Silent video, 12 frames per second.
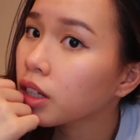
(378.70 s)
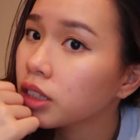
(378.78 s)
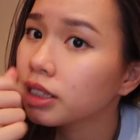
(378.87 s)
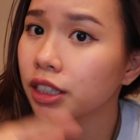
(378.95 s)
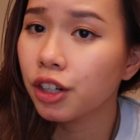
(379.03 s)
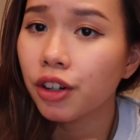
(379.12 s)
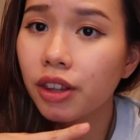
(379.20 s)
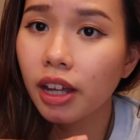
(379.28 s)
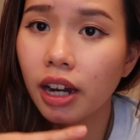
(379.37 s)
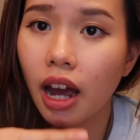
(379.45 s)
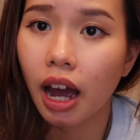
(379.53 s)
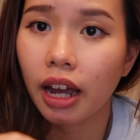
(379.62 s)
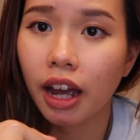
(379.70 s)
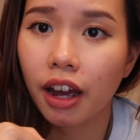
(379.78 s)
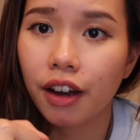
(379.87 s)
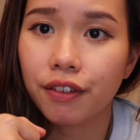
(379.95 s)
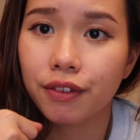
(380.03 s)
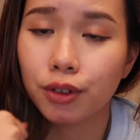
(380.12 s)
consider that I
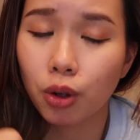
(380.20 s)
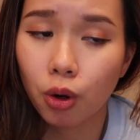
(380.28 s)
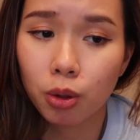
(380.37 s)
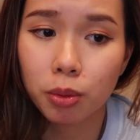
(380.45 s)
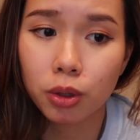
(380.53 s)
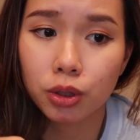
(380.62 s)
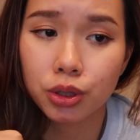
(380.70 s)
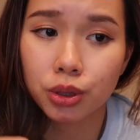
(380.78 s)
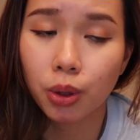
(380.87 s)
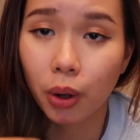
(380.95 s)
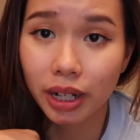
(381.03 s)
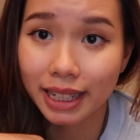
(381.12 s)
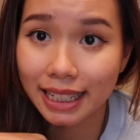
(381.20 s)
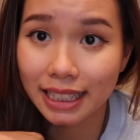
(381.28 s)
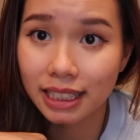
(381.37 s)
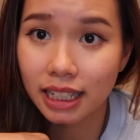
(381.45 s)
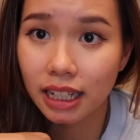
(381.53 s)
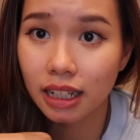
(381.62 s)
have normal to oily
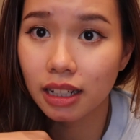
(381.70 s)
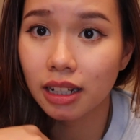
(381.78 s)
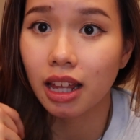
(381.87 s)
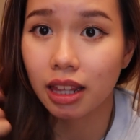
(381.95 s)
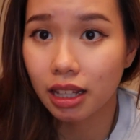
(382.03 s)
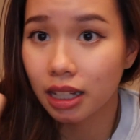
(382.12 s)
skin.